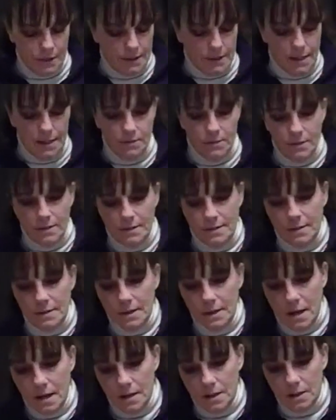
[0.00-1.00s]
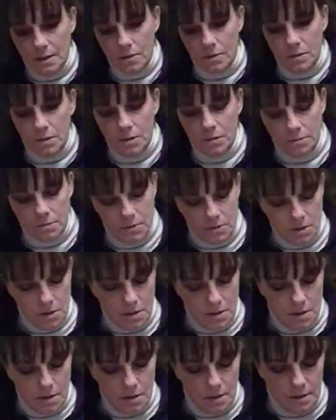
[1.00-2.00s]
that was not a good one
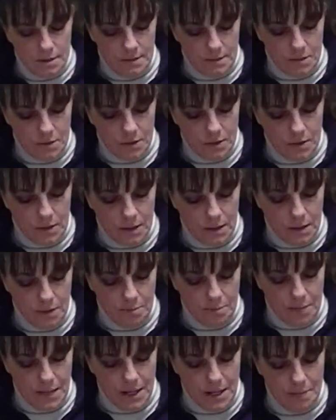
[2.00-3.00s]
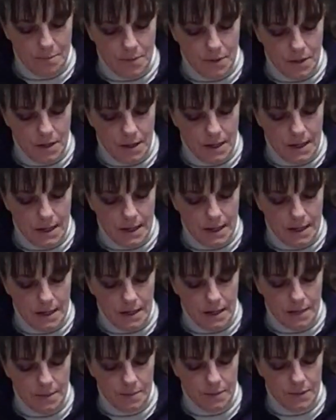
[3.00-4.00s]
because I'm doing it on paper and
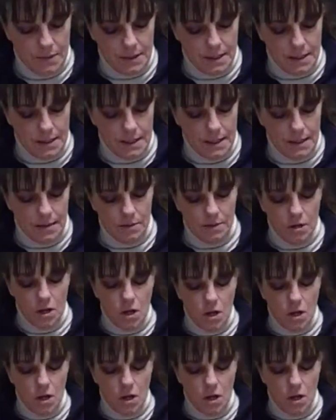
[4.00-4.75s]
upside down.